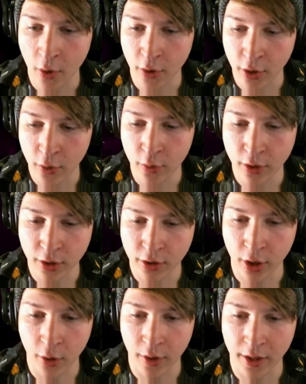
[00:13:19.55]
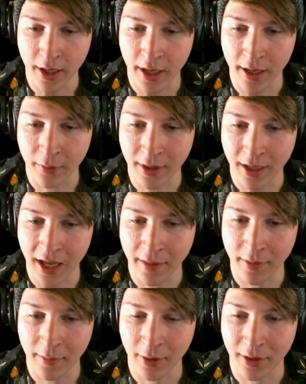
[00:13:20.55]
you were the slow one when it came
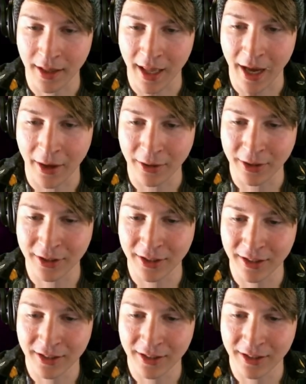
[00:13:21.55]
to building the house.